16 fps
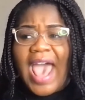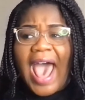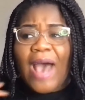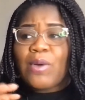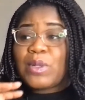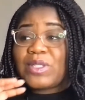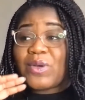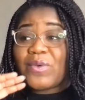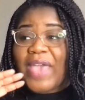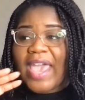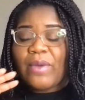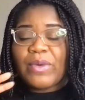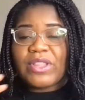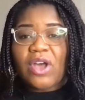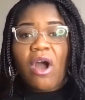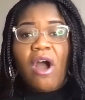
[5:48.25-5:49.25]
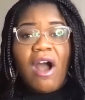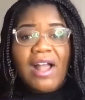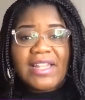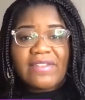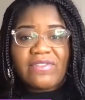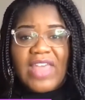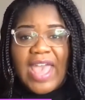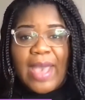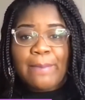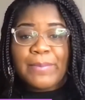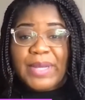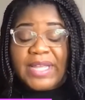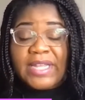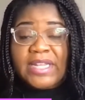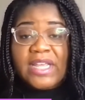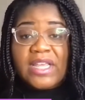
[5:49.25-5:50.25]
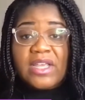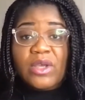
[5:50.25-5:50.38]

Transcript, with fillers: I was okay with all of that, but